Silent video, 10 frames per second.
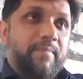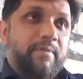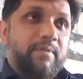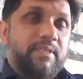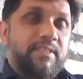
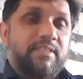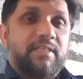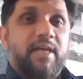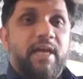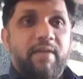This is
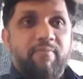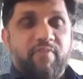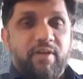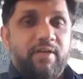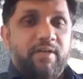the time
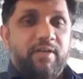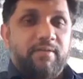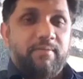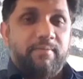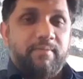
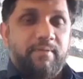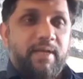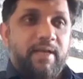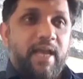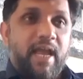where
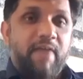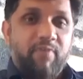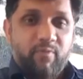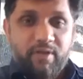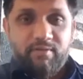
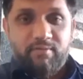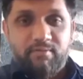everyone